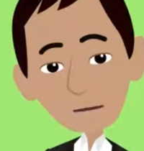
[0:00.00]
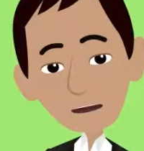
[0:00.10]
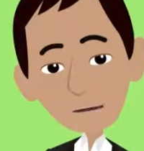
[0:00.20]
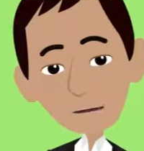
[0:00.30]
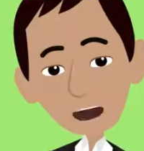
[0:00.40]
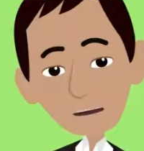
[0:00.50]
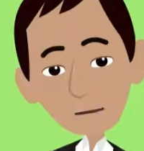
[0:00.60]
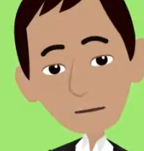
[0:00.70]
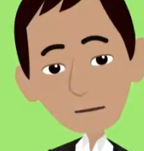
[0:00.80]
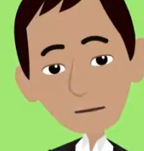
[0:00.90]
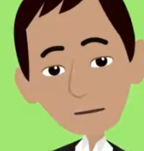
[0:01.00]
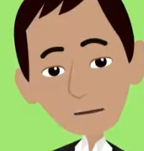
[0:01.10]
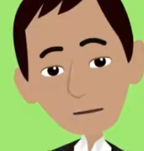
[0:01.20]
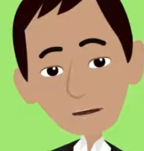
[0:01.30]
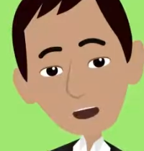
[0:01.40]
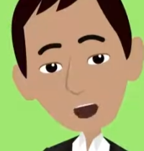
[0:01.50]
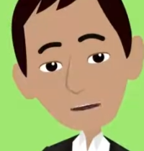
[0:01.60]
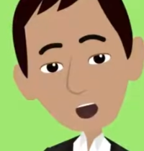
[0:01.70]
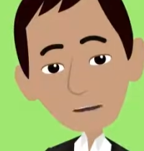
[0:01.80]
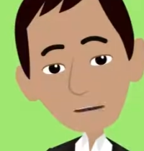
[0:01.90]
expression. But
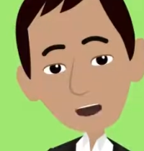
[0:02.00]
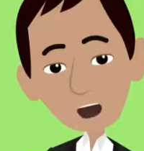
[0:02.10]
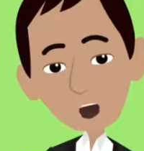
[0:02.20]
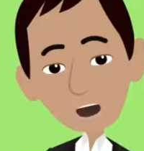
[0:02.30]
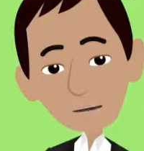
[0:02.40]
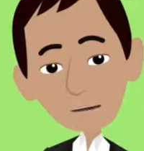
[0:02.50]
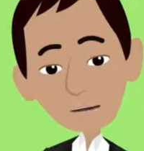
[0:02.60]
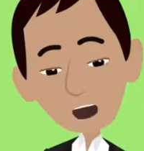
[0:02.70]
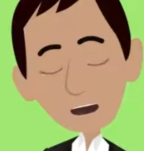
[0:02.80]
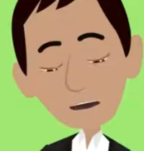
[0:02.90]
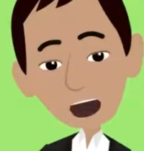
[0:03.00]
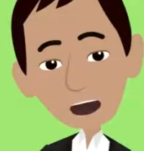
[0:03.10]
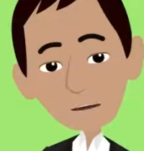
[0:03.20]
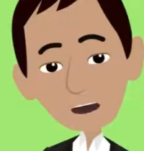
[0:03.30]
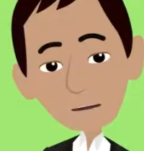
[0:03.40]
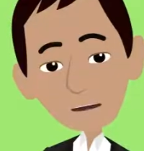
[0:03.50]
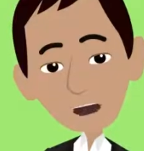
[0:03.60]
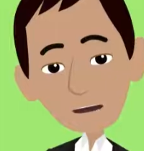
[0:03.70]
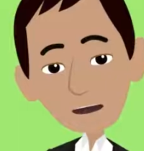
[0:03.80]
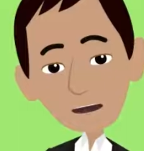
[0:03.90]
it is truly, from our
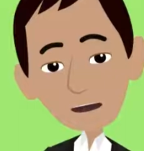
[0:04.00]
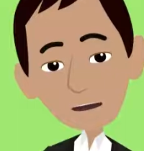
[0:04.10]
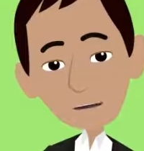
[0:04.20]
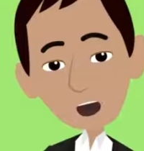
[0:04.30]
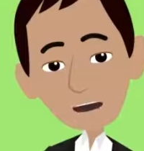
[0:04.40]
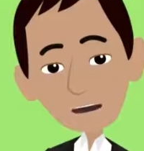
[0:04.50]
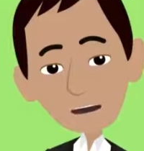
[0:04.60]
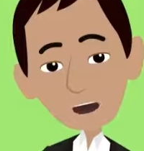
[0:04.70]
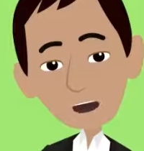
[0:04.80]
perspective and understanding, the